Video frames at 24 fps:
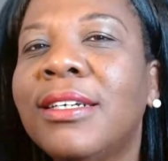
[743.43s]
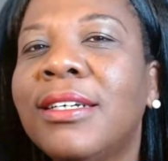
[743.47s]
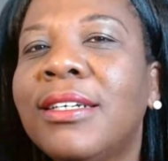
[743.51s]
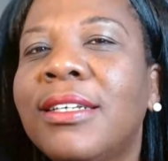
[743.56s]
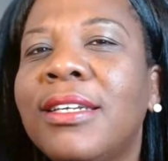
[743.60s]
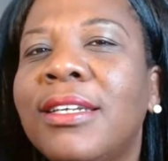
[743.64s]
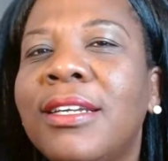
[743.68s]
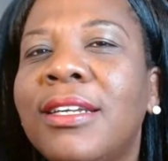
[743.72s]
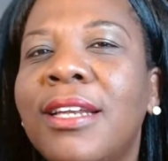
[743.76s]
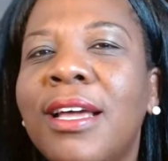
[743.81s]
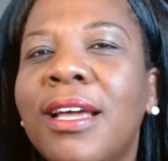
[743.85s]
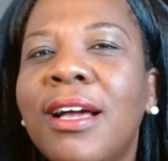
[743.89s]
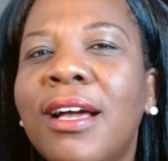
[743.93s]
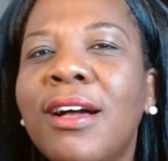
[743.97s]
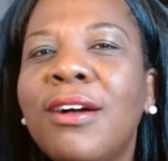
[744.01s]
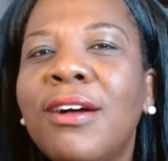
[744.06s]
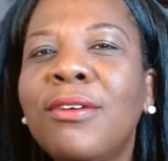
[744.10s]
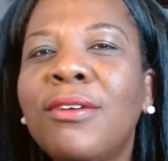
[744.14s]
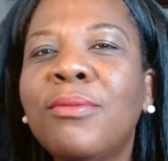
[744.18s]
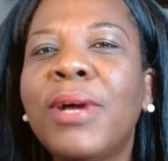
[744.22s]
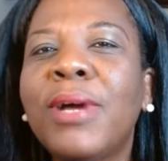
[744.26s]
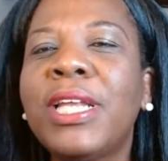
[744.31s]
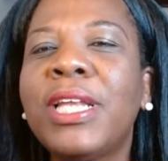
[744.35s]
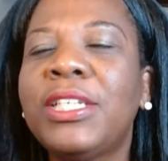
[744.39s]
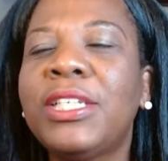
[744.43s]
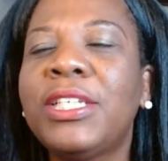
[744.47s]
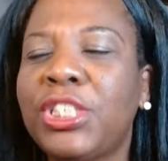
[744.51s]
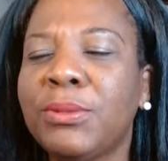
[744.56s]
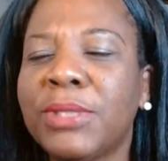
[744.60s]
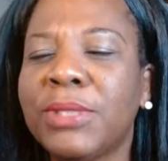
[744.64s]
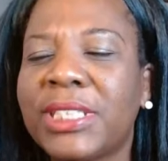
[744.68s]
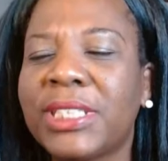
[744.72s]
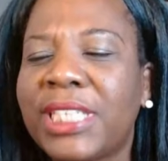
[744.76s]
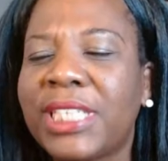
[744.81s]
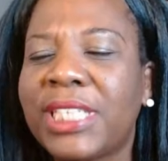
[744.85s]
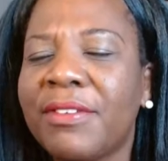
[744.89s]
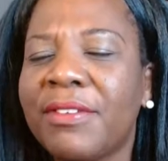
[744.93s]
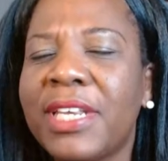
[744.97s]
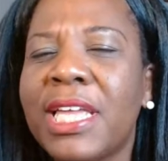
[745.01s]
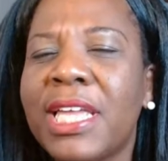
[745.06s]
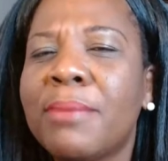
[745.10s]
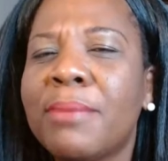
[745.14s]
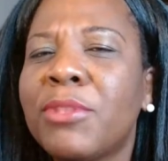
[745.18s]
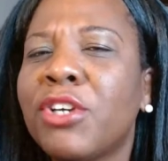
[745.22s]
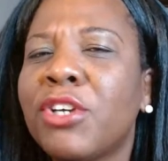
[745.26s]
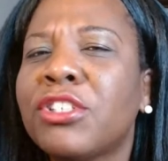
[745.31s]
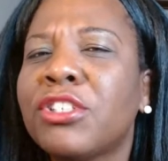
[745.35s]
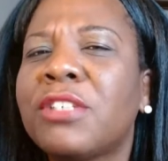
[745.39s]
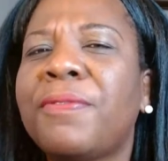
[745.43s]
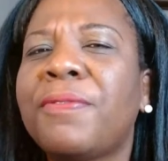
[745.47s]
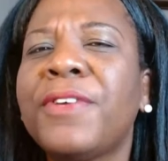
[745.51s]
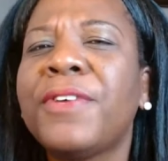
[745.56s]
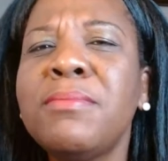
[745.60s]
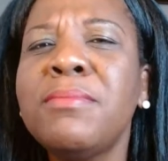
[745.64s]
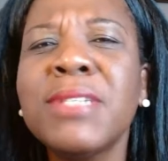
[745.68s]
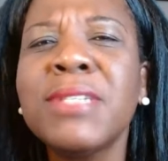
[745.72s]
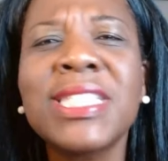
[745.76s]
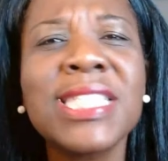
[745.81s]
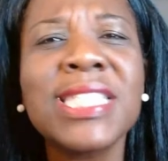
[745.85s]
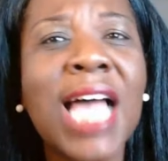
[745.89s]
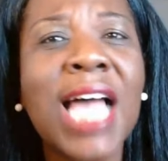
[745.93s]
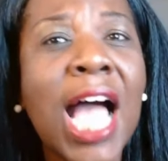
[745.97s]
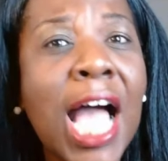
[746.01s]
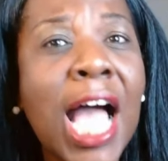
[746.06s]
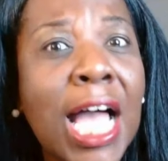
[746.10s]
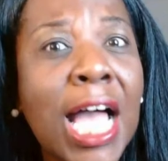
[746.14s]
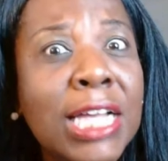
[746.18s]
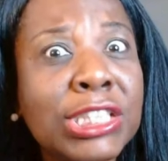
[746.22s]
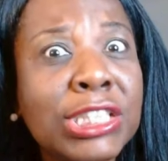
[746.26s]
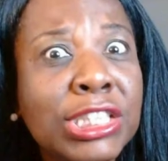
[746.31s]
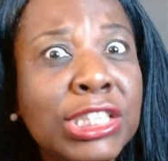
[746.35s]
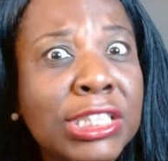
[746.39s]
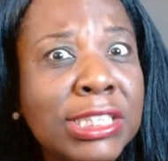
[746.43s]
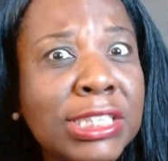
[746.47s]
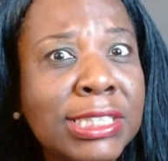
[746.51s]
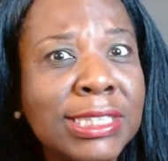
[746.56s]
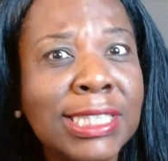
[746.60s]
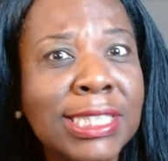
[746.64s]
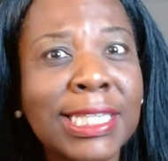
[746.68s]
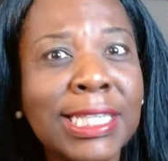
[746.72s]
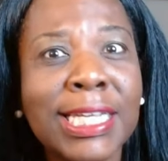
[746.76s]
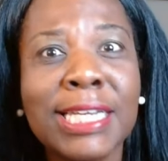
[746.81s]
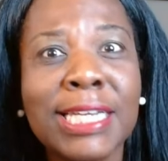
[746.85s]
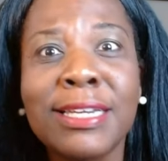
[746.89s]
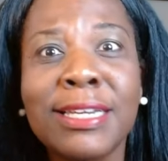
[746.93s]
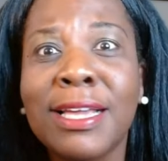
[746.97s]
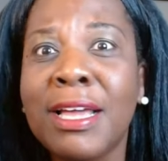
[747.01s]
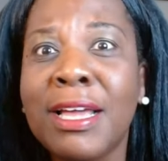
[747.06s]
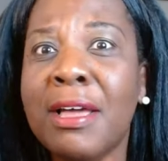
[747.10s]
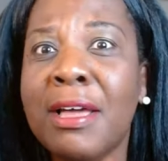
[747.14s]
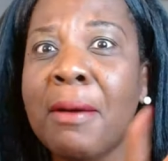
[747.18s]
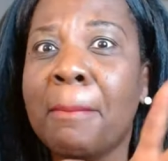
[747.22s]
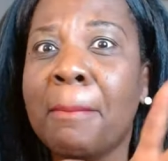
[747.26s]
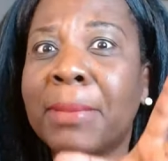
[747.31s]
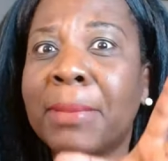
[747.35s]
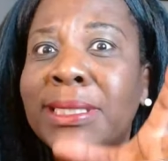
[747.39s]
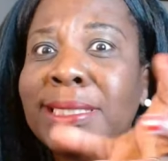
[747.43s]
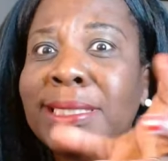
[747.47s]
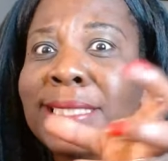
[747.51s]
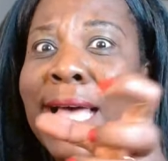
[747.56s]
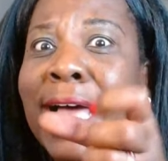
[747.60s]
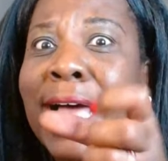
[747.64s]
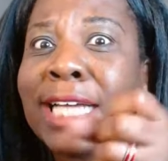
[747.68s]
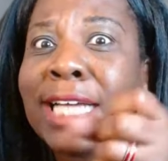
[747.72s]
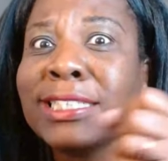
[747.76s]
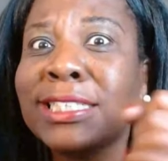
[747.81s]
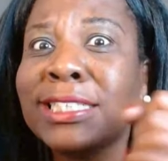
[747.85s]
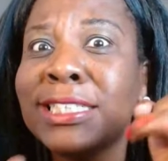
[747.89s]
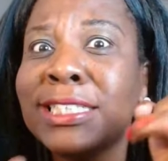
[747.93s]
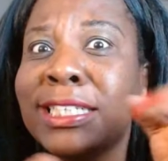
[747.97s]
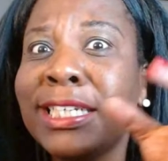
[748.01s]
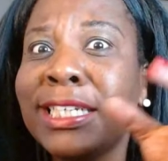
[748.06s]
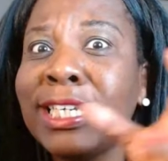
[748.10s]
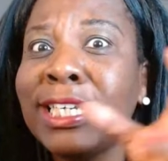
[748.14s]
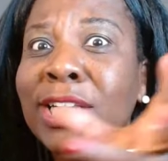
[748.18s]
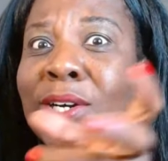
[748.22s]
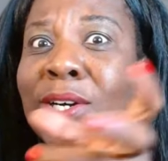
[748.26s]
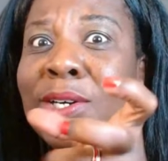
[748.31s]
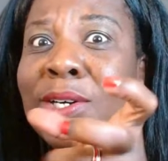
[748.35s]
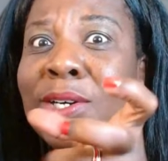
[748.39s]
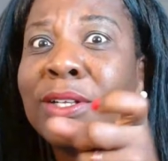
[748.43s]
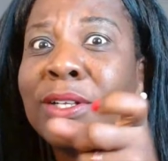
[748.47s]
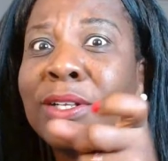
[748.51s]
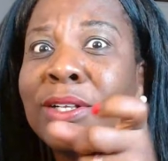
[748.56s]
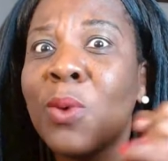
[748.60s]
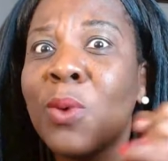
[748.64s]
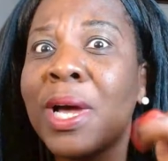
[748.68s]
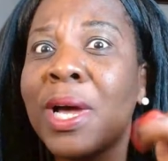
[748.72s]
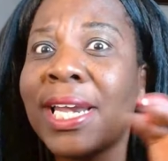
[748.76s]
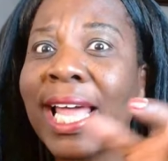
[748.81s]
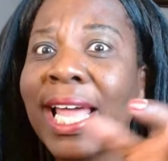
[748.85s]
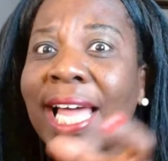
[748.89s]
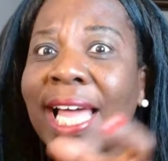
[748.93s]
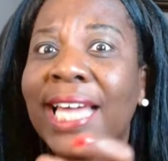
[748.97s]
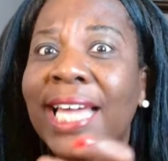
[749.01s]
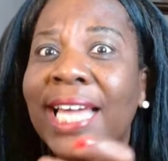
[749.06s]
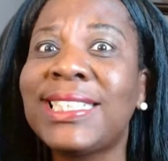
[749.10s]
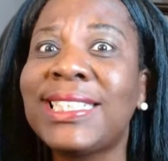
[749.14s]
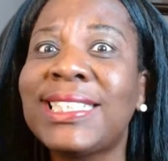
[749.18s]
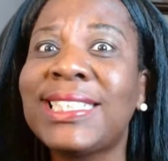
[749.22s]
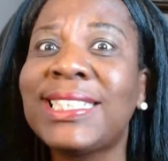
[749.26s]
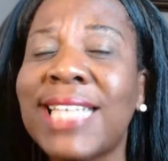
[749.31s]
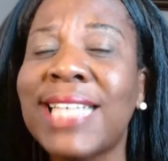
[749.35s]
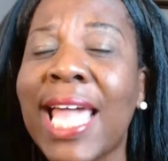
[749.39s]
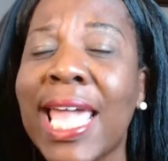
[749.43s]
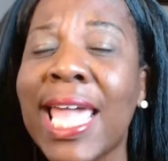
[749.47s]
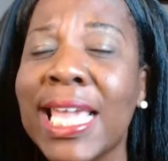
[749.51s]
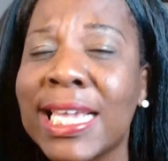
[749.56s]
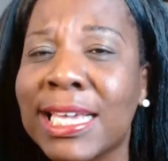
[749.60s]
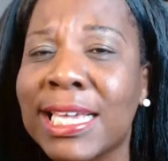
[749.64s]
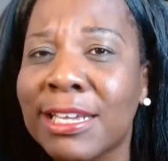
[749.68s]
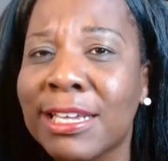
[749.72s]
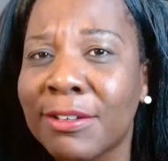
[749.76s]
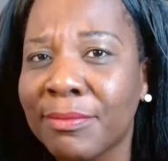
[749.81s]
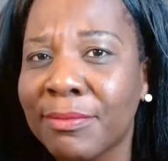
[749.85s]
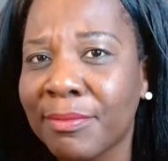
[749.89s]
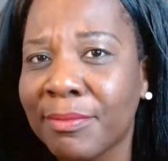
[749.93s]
you know, when she was giving him those foot massages and then massaging the old one-eyed snake.